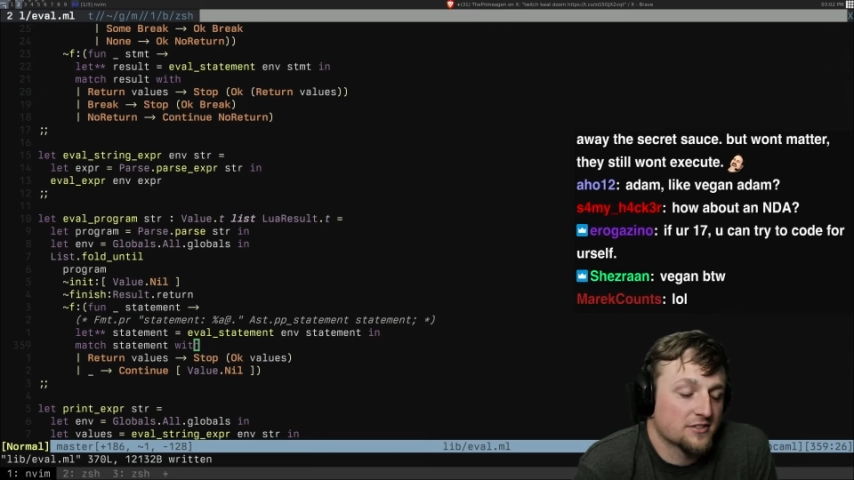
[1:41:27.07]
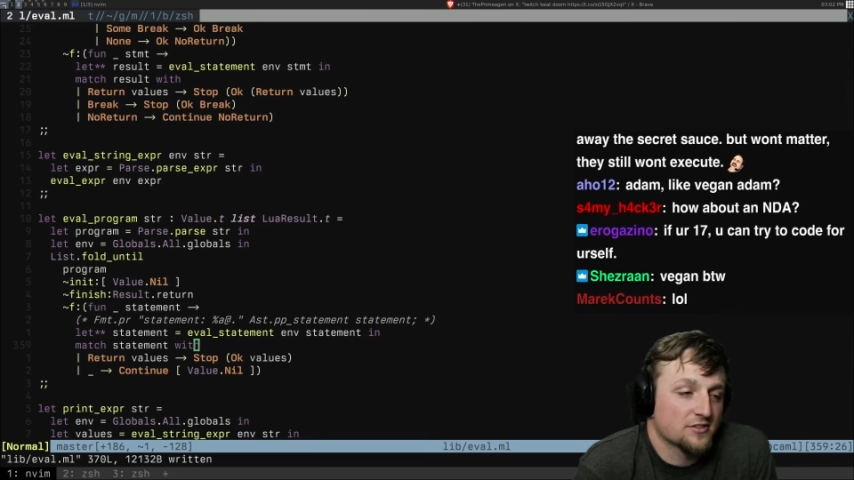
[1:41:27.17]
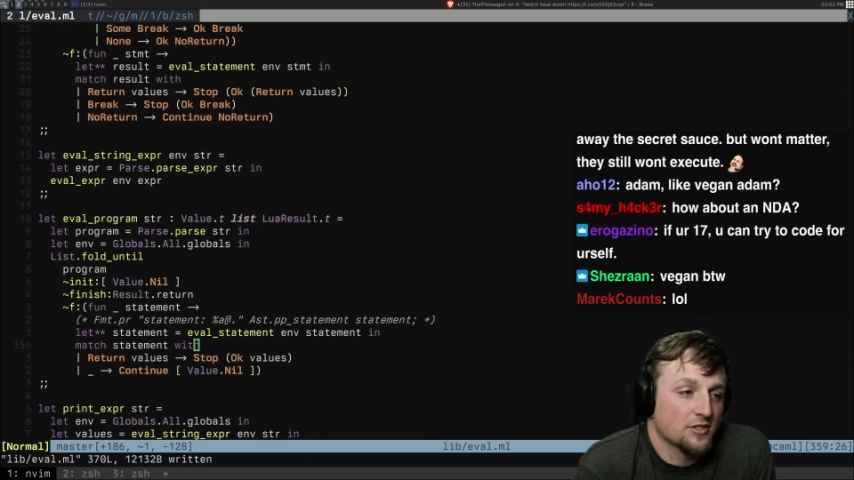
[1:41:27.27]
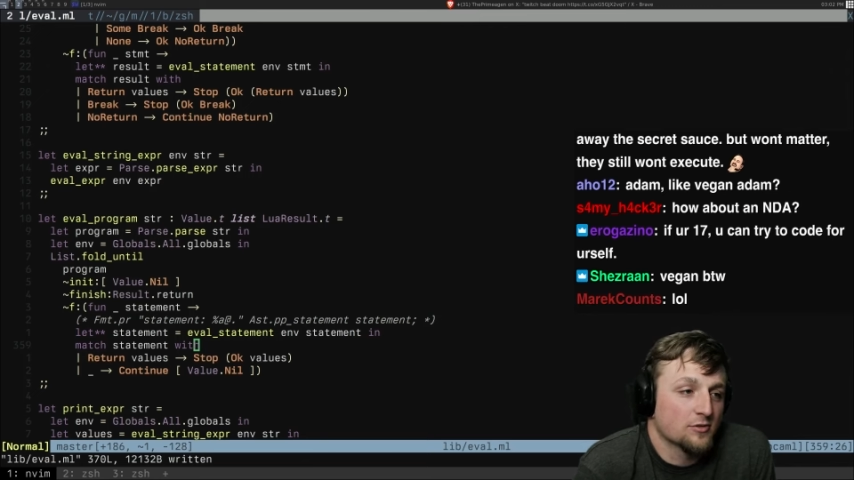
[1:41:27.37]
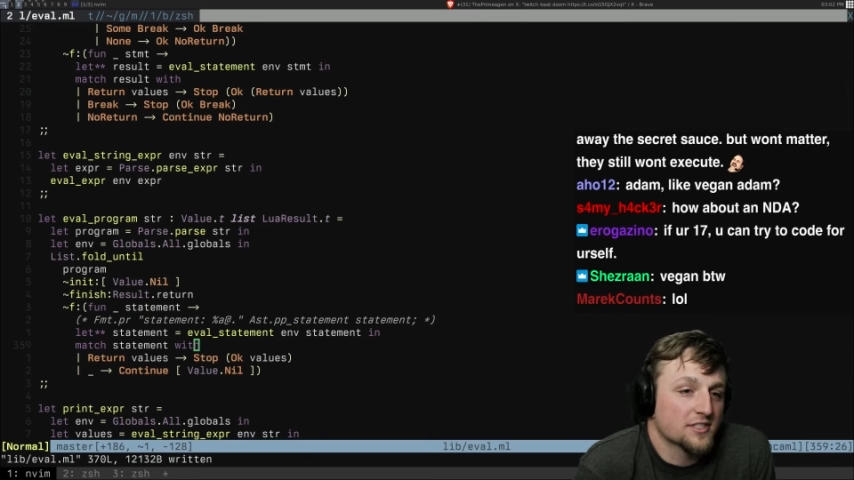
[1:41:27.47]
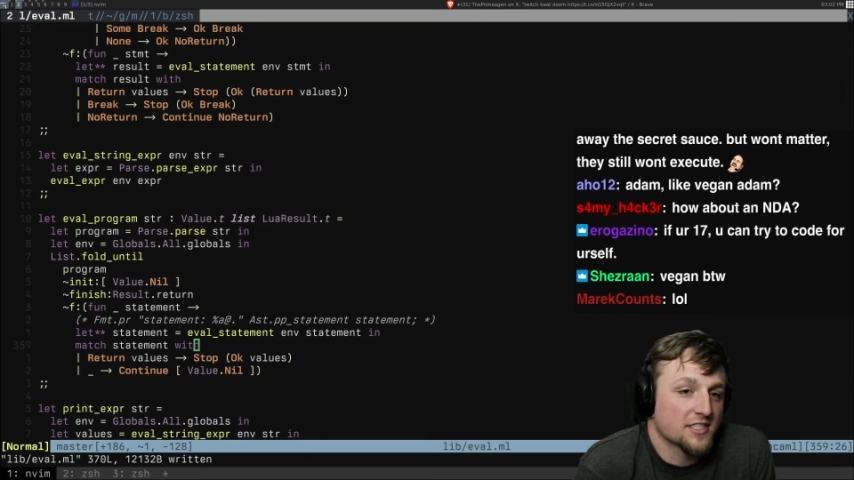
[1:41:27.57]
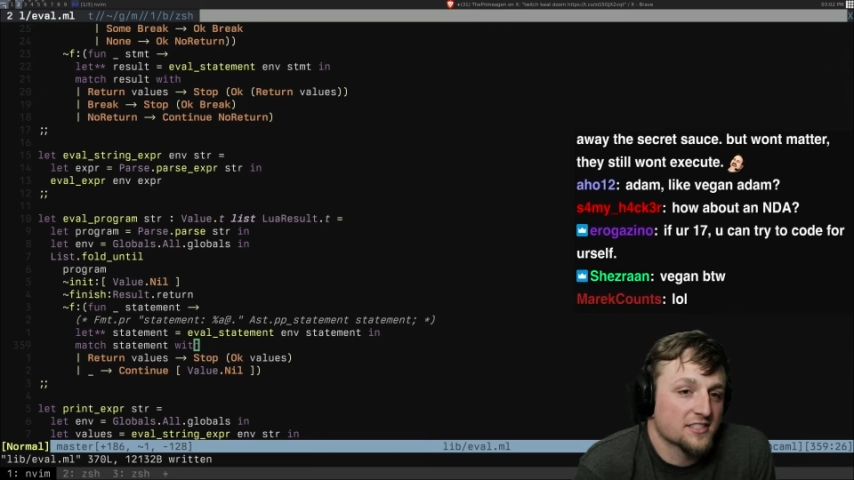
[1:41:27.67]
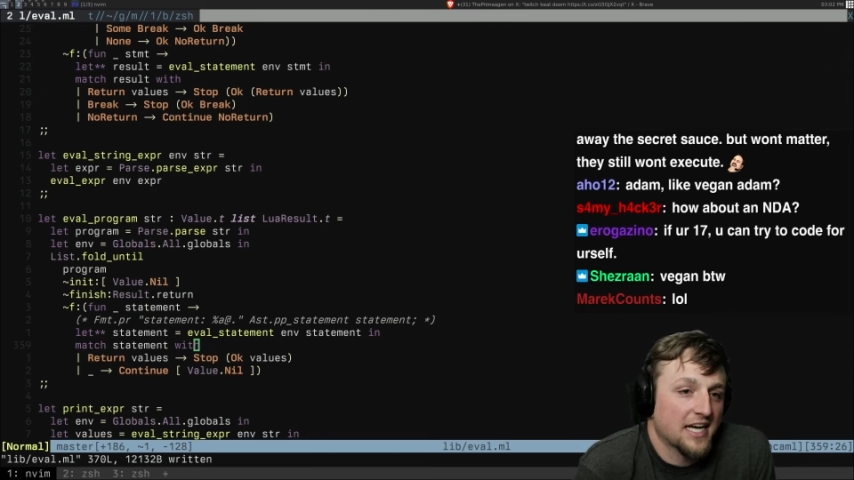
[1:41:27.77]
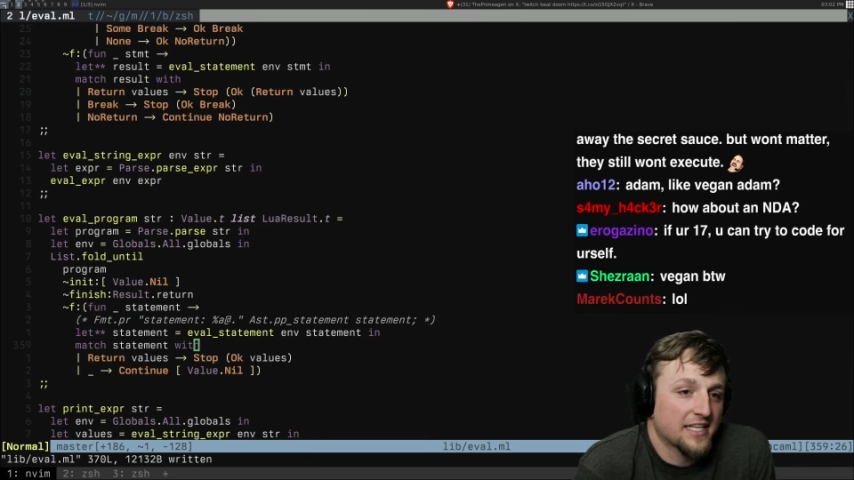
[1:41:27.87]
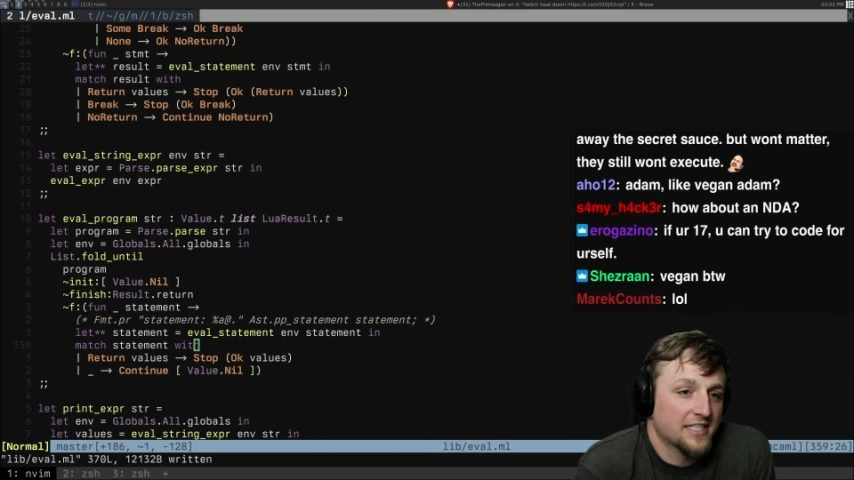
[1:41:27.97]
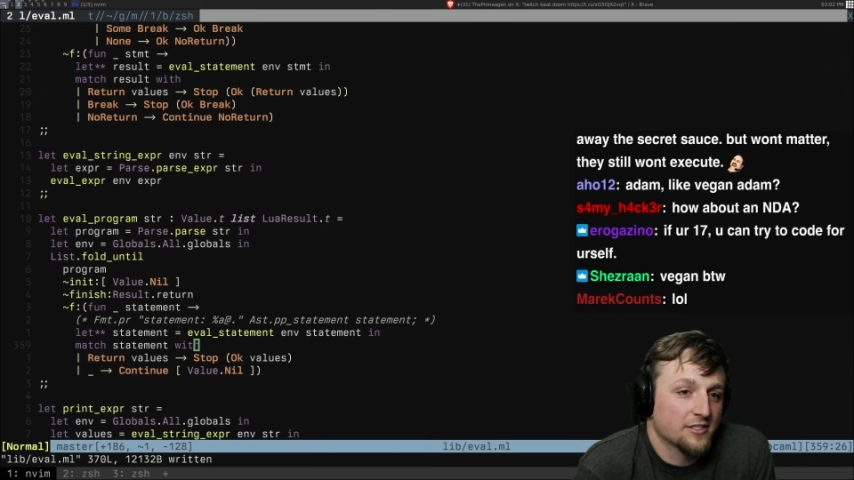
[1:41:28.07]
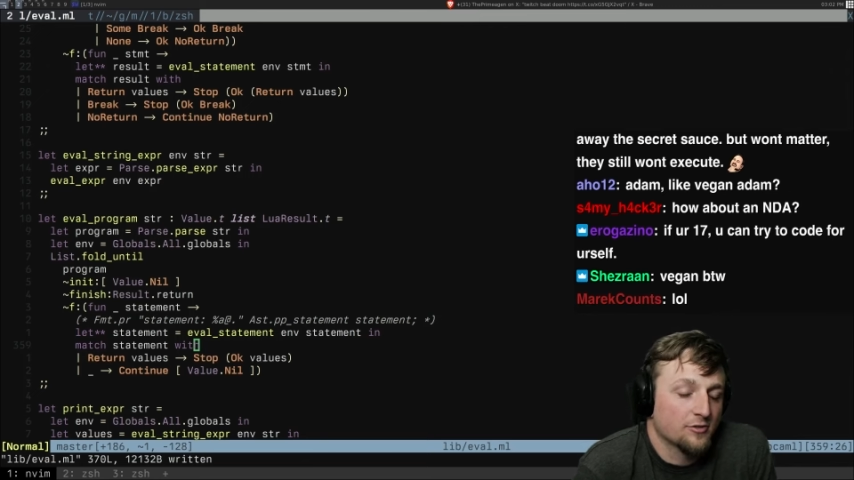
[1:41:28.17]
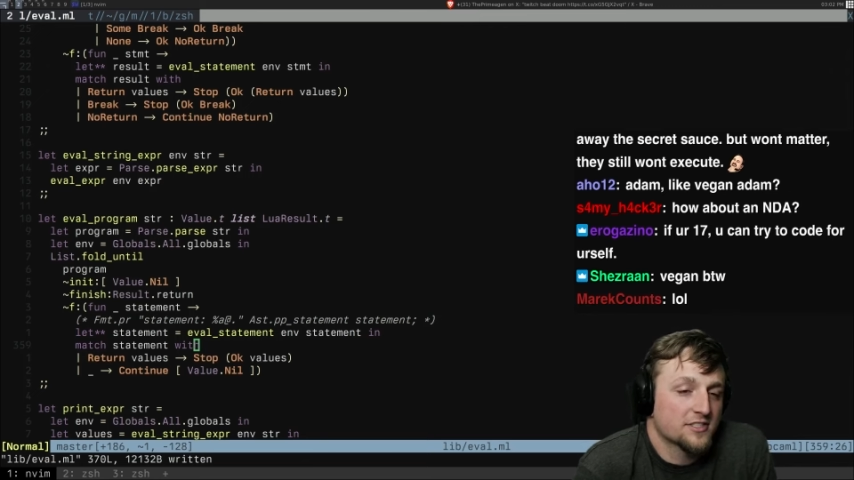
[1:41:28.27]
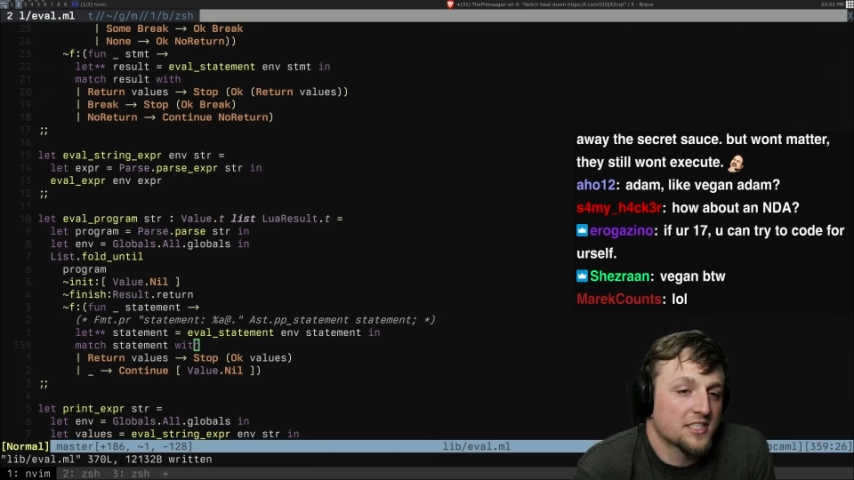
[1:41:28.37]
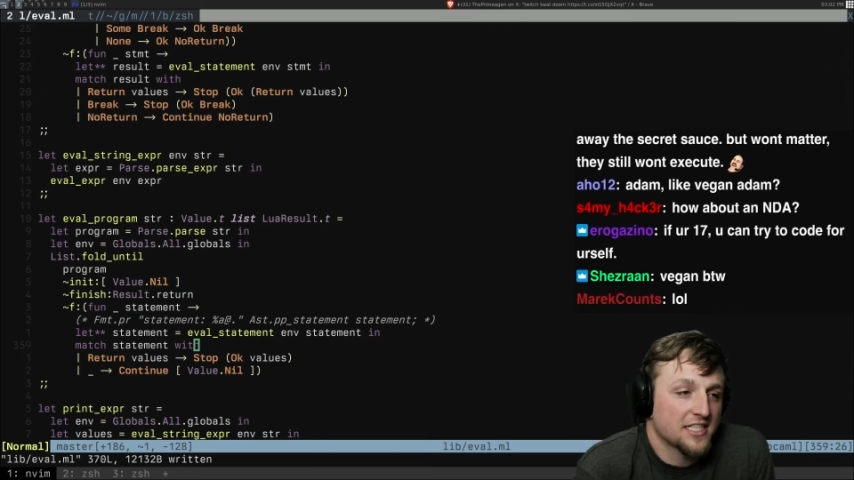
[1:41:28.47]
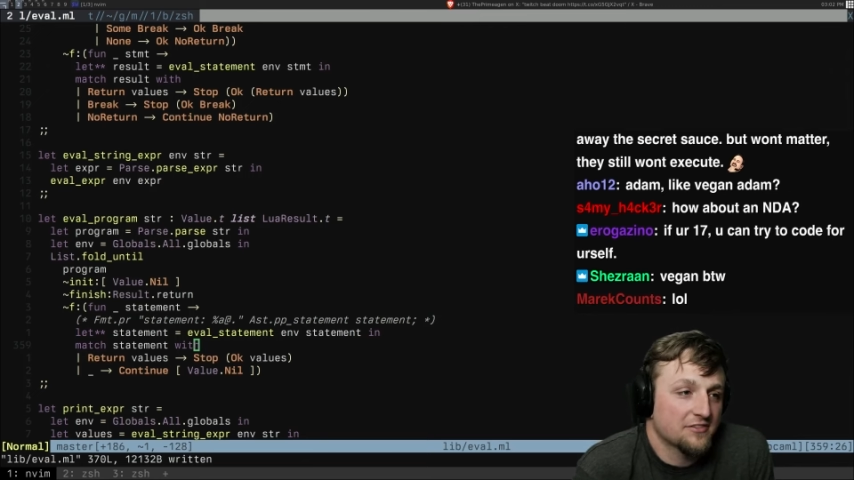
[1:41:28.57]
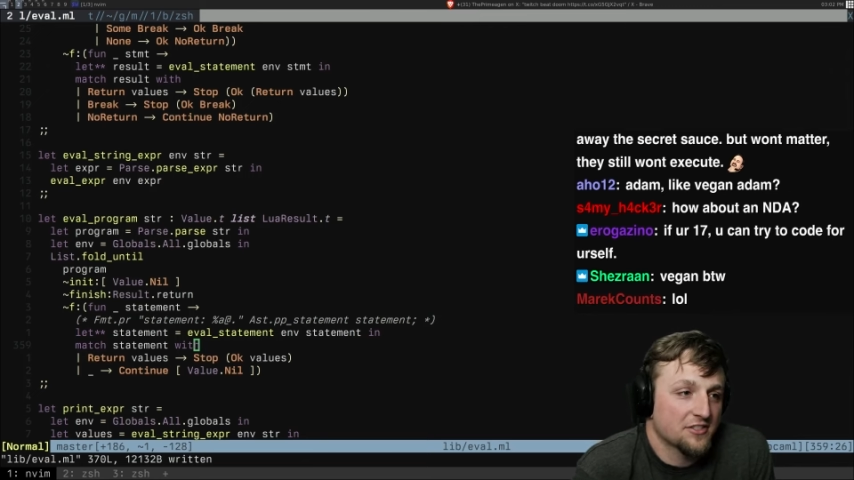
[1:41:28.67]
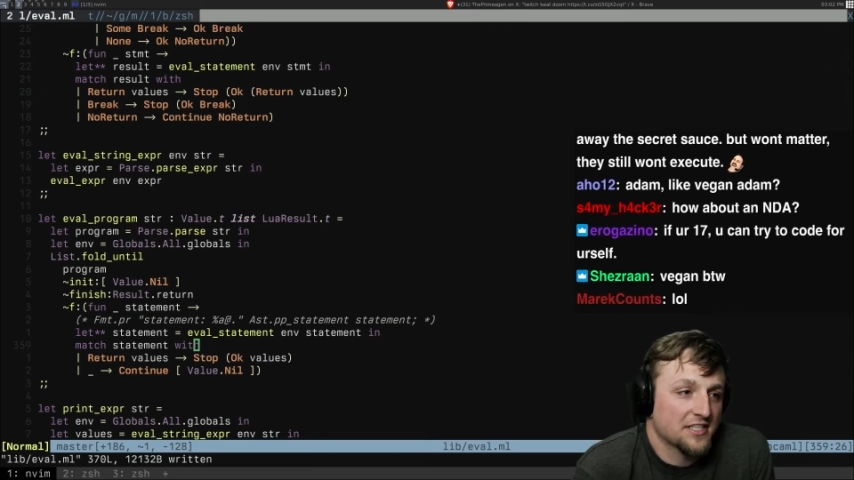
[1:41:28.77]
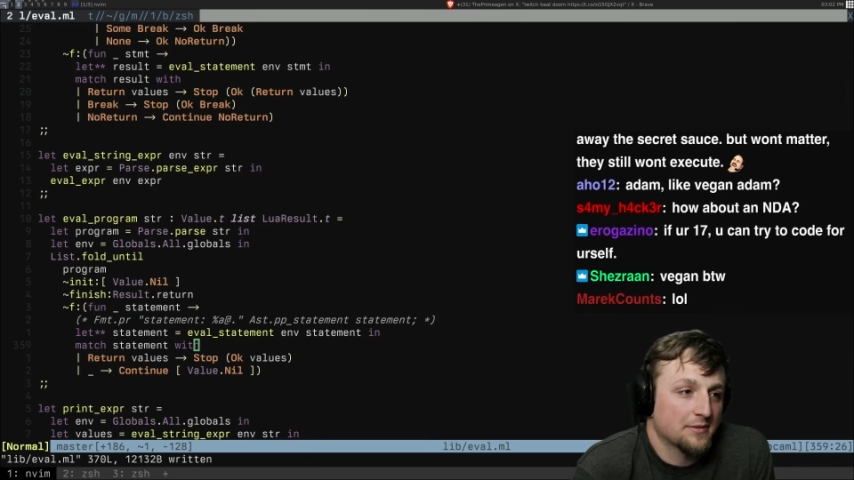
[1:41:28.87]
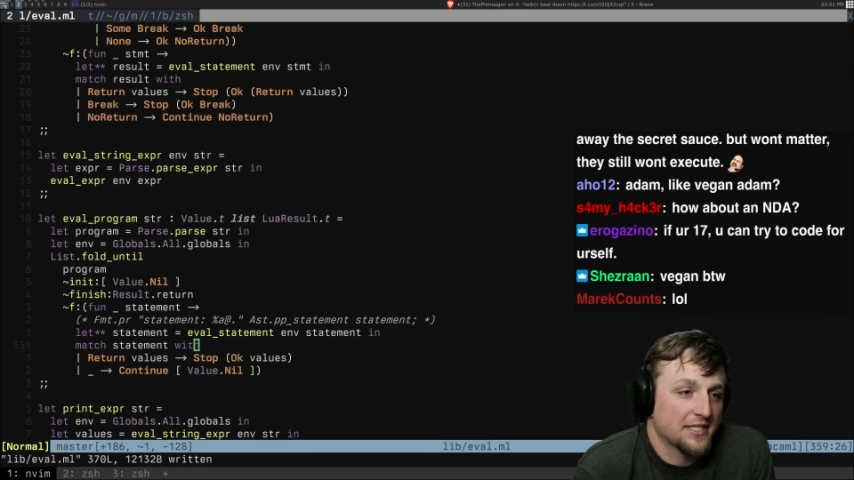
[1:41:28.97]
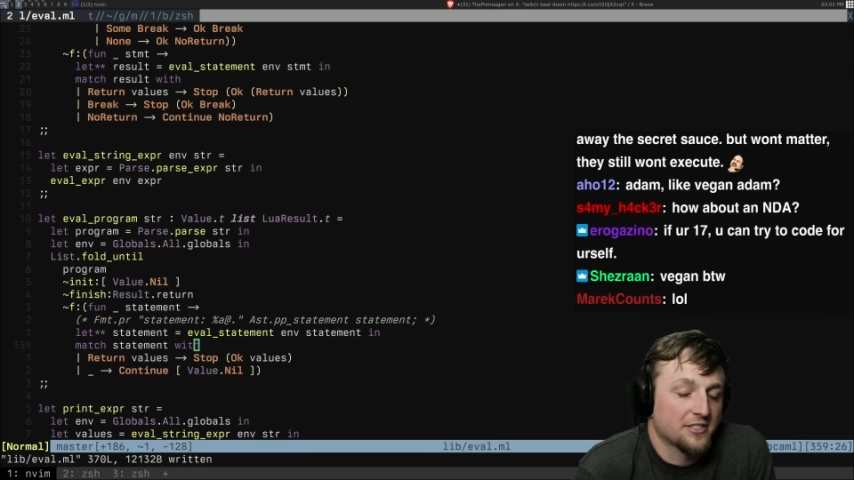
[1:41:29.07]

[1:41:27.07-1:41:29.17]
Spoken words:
No one's gonna sign it. No one's gonna give you the time of day.